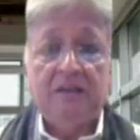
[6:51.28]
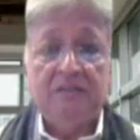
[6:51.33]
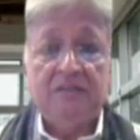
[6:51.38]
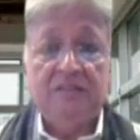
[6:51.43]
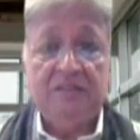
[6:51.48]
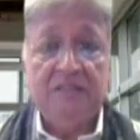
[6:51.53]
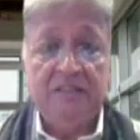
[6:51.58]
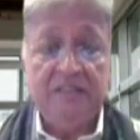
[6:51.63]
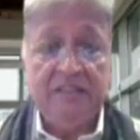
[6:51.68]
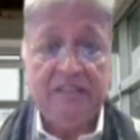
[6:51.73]

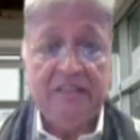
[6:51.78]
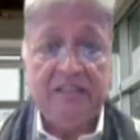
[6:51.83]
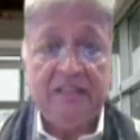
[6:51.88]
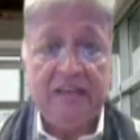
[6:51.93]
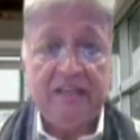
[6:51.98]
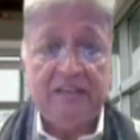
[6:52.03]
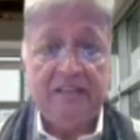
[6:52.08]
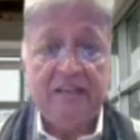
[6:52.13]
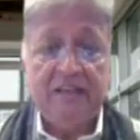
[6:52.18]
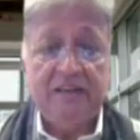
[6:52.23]
see
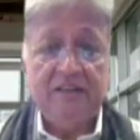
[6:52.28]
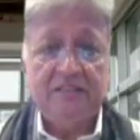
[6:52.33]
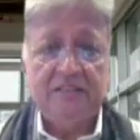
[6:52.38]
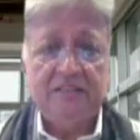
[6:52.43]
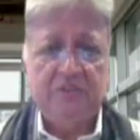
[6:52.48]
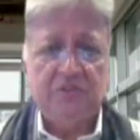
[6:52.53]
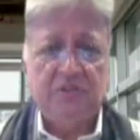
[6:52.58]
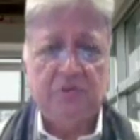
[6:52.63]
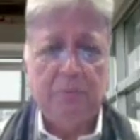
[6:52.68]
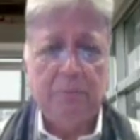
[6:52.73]
that there is
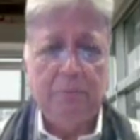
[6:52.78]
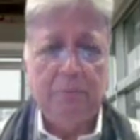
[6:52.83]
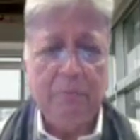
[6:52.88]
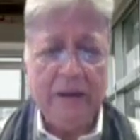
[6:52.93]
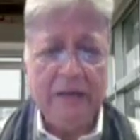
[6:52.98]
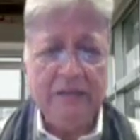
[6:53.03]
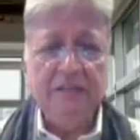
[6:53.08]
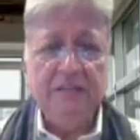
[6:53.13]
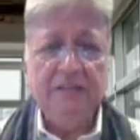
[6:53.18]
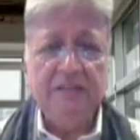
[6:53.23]
a
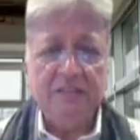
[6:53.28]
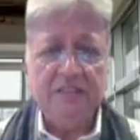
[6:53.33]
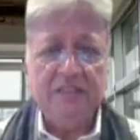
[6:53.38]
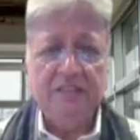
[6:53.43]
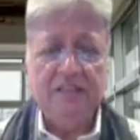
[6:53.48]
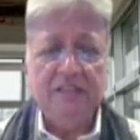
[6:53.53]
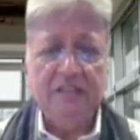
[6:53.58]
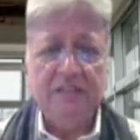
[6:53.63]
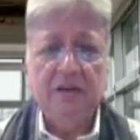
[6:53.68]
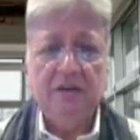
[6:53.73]
tremendous
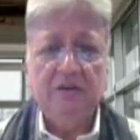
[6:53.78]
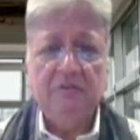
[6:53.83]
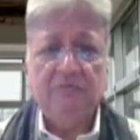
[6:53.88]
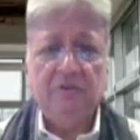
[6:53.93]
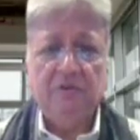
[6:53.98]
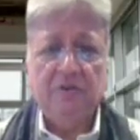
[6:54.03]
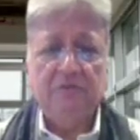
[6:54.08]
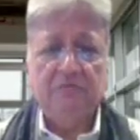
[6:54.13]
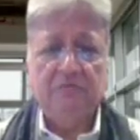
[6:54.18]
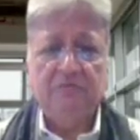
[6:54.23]
need
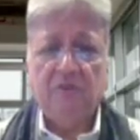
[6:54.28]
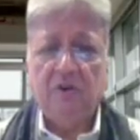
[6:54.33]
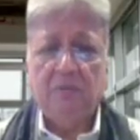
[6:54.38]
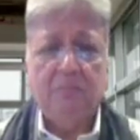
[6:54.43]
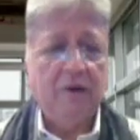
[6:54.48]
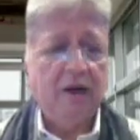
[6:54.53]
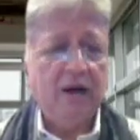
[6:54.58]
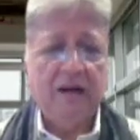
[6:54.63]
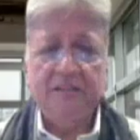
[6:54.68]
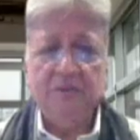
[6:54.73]
for
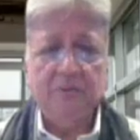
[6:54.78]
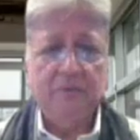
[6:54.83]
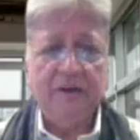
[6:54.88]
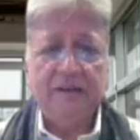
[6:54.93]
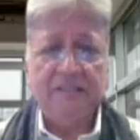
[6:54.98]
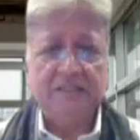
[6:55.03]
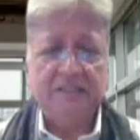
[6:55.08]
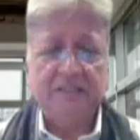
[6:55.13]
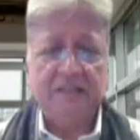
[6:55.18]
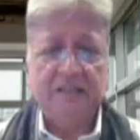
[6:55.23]
reform.
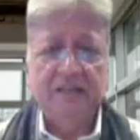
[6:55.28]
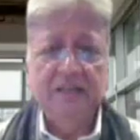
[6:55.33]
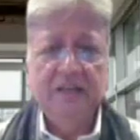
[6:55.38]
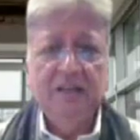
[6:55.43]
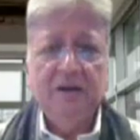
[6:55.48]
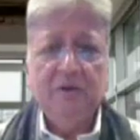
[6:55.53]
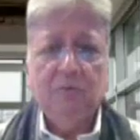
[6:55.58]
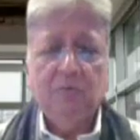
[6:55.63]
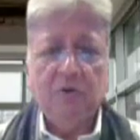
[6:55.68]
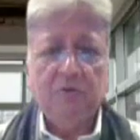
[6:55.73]
Otherwise,
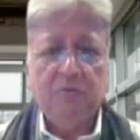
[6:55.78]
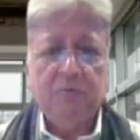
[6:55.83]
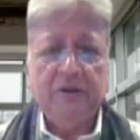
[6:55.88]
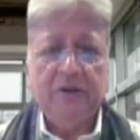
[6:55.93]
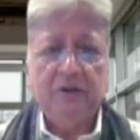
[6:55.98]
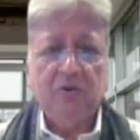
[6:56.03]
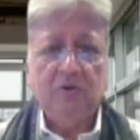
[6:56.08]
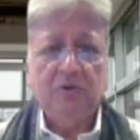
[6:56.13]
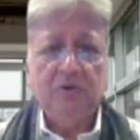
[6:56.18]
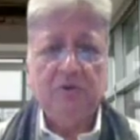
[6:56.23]
what we
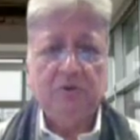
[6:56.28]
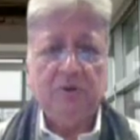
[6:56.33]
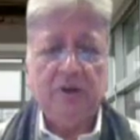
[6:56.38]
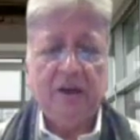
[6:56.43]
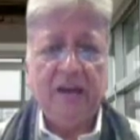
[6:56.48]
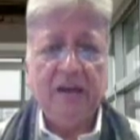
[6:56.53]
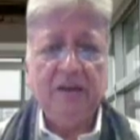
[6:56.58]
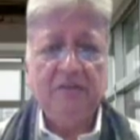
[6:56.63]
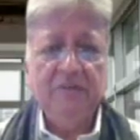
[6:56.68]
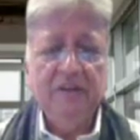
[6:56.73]
are going to
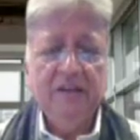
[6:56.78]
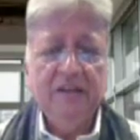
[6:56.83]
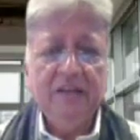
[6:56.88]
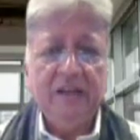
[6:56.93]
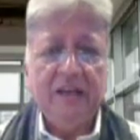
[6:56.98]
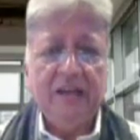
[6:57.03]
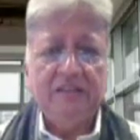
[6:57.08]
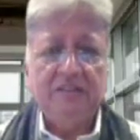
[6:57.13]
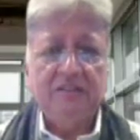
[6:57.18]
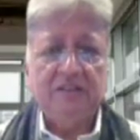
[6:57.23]
have
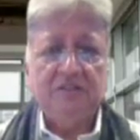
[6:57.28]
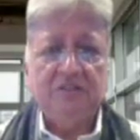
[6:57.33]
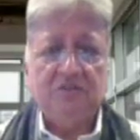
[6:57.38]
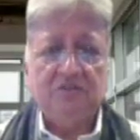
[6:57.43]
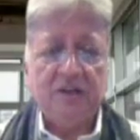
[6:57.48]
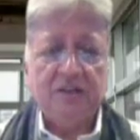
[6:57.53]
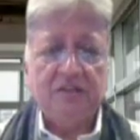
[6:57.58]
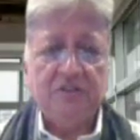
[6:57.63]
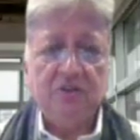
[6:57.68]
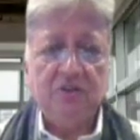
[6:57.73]
is a
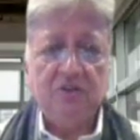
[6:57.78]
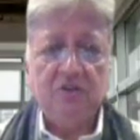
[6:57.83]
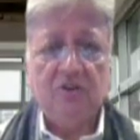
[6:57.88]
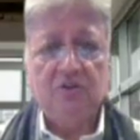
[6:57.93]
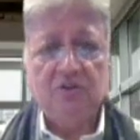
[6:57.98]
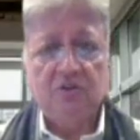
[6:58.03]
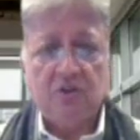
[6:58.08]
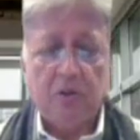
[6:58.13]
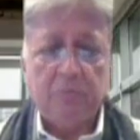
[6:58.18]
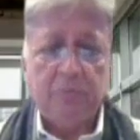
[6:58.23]
structure
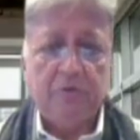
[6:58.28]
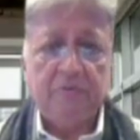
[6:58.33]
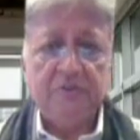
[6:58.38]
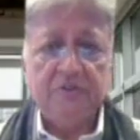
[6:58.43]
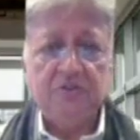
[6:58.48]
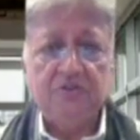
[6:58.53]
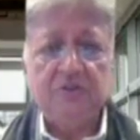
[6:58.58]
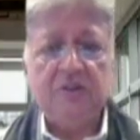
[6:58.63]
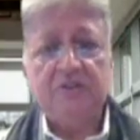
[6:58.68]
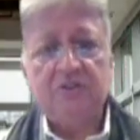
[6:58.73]
on top of a
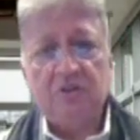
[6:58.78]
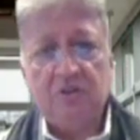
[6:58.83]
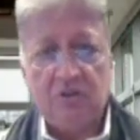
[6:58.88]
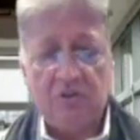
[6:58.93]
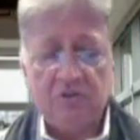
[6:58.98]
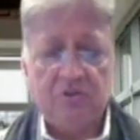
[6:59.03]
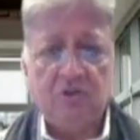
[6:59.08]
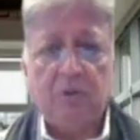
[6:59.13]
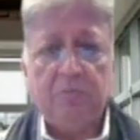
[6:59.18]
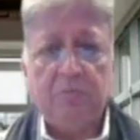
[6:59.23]
structure,
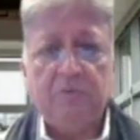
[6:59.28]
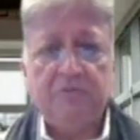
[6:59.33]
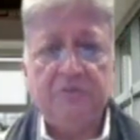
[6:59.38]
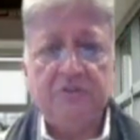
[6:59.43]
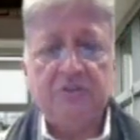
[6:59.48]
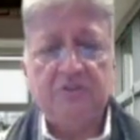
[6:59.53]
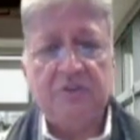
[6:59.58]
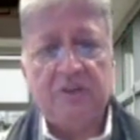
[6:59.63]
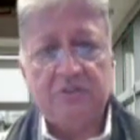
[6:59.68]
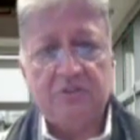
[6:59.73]
on top of a
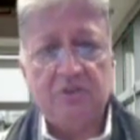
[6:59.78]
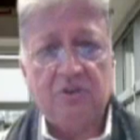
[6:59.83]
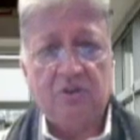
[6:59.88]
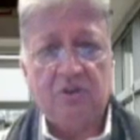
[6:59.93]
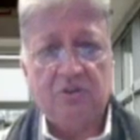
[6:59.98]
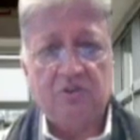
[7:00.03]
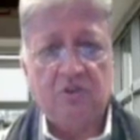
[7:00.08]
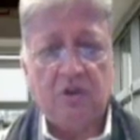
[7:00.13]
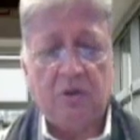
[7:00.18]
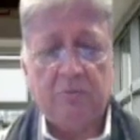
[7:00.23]
structure,
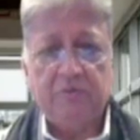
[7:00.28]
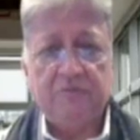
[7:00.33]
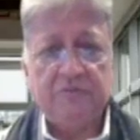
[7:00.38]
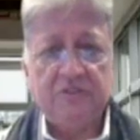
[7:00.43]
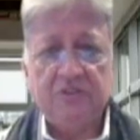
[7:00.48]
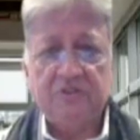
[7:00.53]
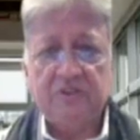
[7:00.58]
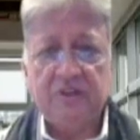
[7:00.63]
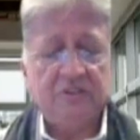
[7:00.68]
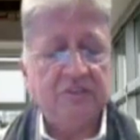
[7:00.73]
on top of a
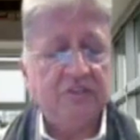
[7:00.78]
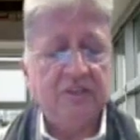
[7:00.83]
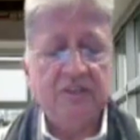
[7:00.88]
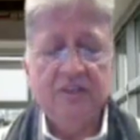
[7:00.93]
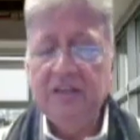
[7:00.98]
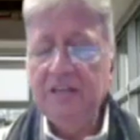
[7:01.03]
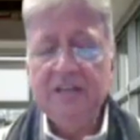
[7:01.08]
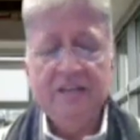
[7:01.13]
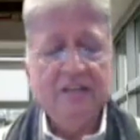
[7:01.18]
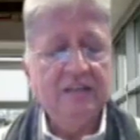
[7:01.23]

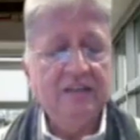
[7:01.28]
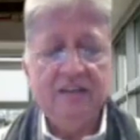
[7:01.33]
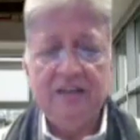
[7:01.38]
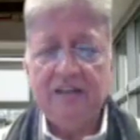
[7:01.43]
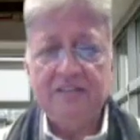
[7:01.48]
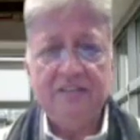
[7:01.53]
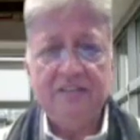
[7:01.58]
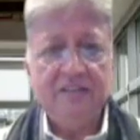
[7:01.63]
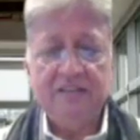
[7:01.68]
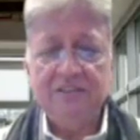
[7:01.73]
structure.
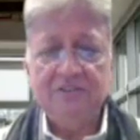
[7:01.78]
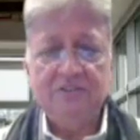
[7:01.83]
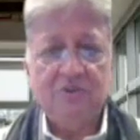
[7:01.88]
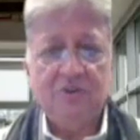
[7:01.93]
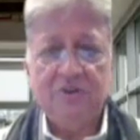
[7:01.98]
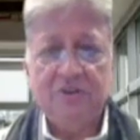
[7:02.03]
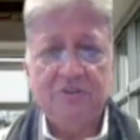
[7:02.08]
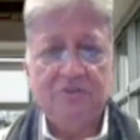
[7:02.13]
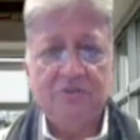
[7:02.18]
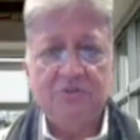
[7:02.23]
Nothing is
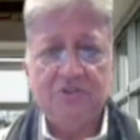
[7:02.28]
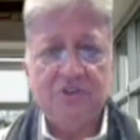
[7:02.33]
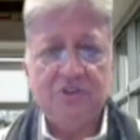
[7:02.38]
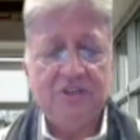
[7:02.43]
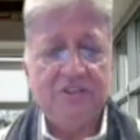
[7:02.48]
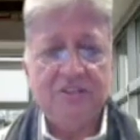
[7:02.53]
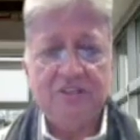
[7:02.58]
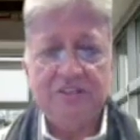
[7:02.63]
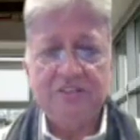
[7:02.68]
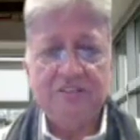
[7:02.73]
going to
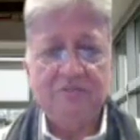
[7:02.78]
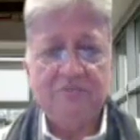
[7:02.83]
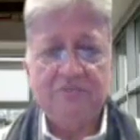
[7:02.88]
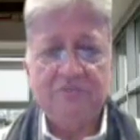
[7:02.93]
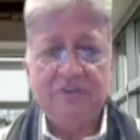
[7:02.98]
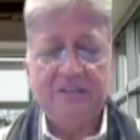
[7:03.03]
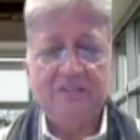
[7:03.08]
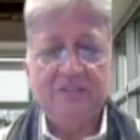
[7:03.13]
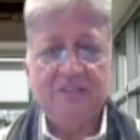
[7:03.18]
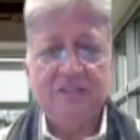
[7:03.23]
change. As the
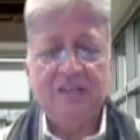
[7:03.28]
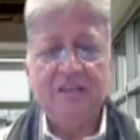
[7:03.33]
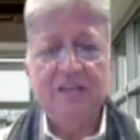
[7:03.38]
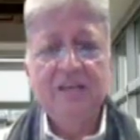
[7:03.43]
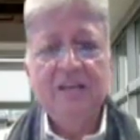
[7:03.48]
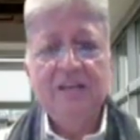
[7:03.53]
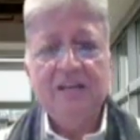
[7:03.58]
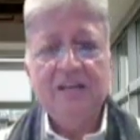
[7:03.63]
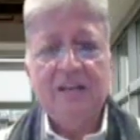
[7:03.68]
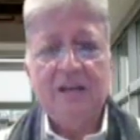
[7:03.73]
French
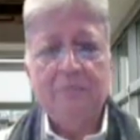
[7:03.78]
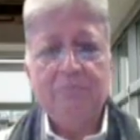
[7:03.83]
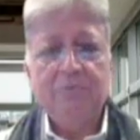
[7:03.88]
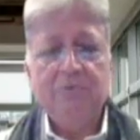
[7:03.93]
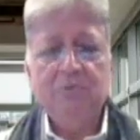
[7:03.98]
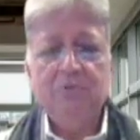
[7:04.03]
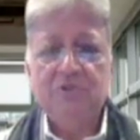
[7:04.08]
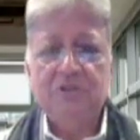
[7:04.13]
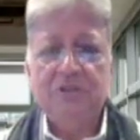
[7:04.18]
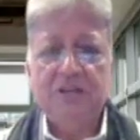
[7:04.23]
say, la
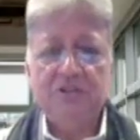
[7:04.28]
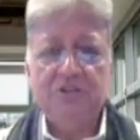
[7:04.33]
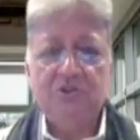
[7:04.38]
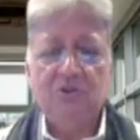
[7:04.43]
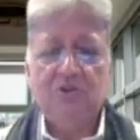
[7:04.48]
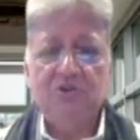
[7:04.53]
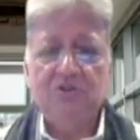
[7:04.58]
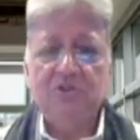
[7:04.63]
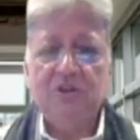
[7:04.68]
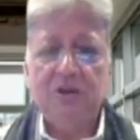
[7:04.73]
plus ça
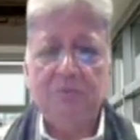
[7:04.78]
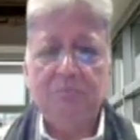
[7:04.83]
change,